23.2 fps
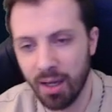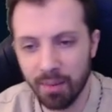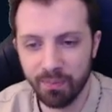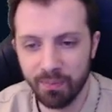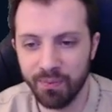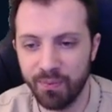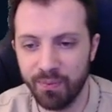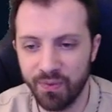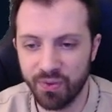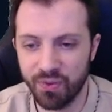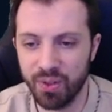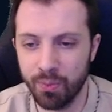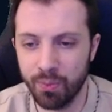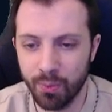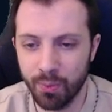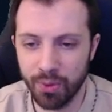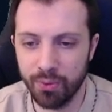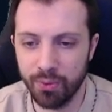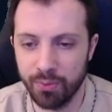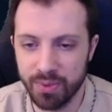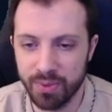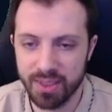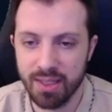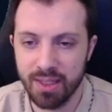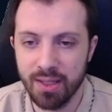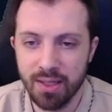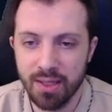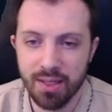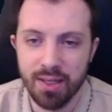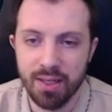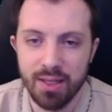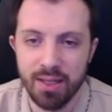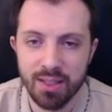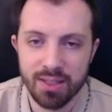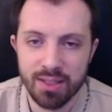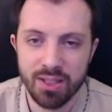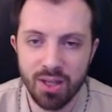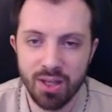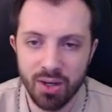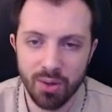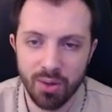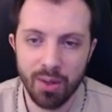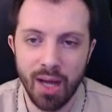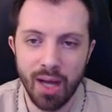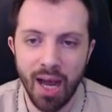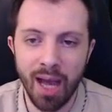For runes,
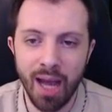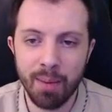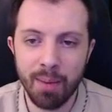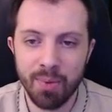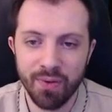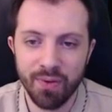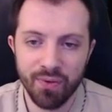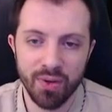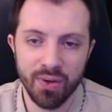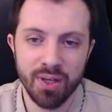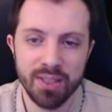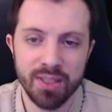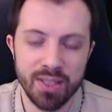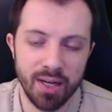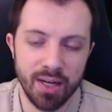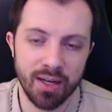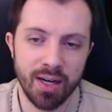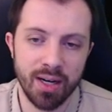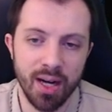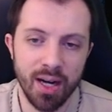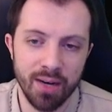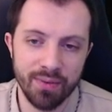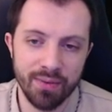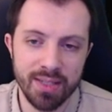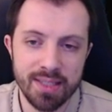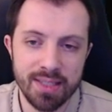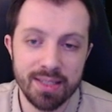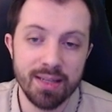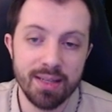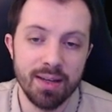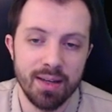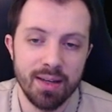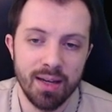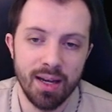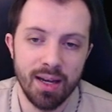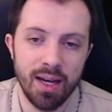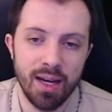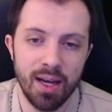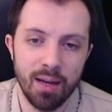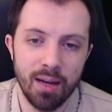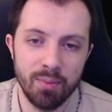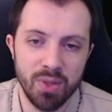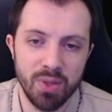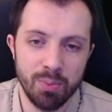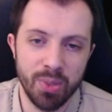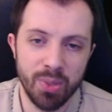so I prefer Dark Harvest.
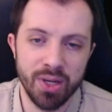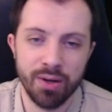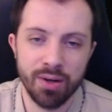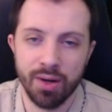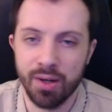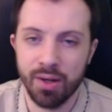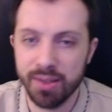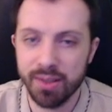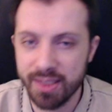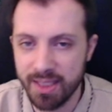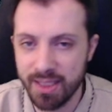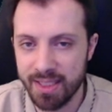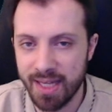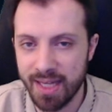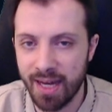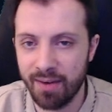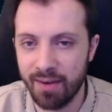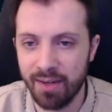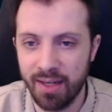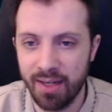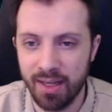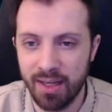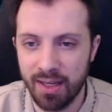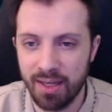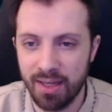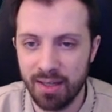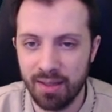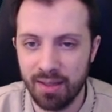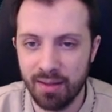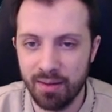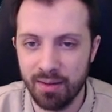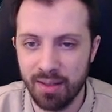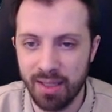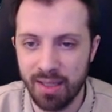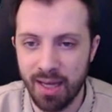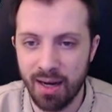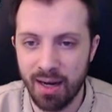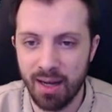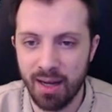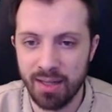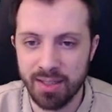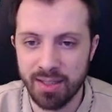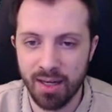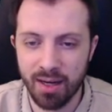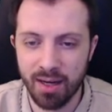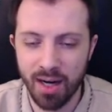You put your ulti down and it can get a
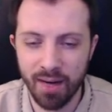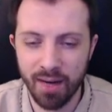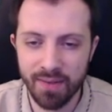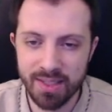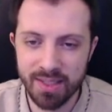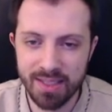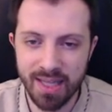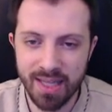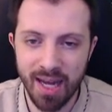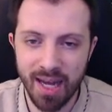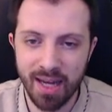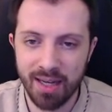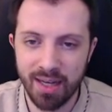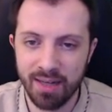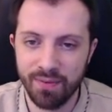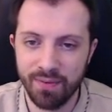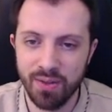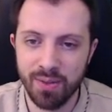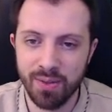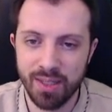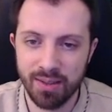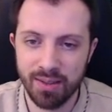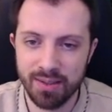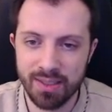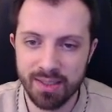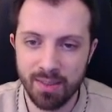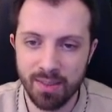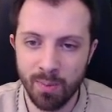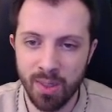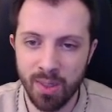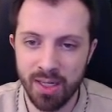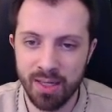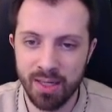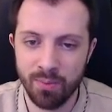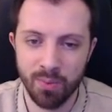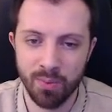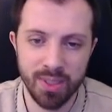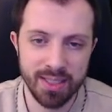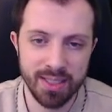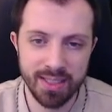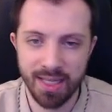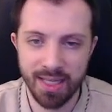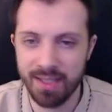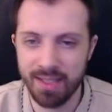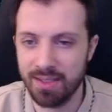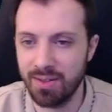Dark Harvest stack, and if you kill someone, it
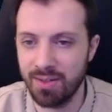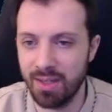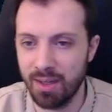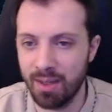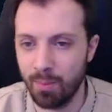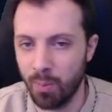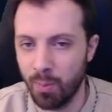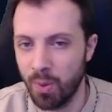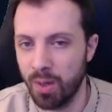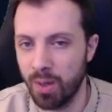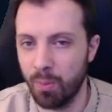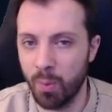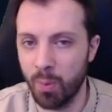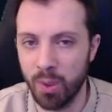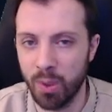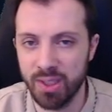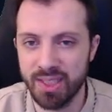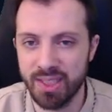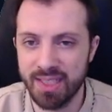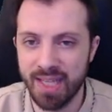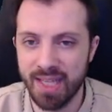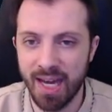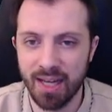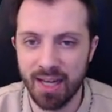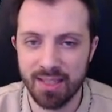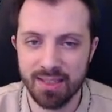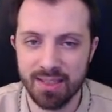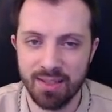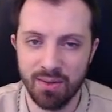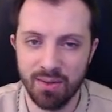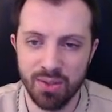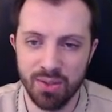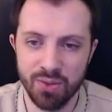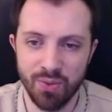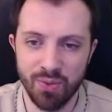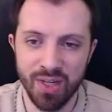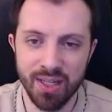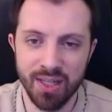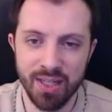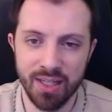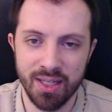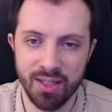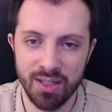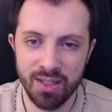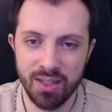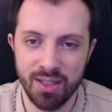resets and you get more and more stacks, so it's very
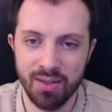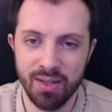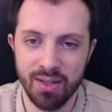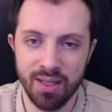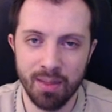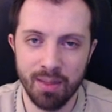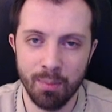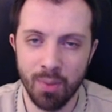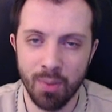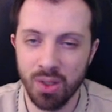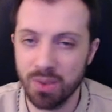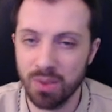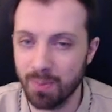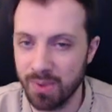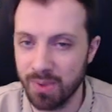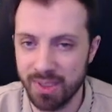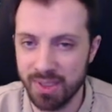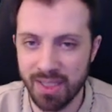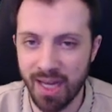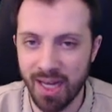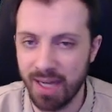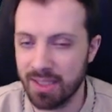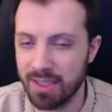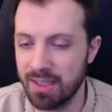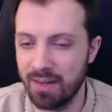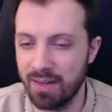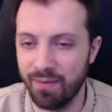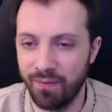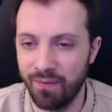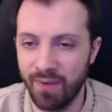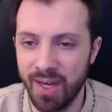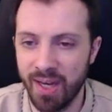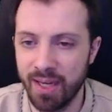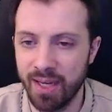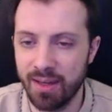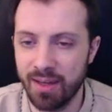good. You can get multiple stacks in a fight.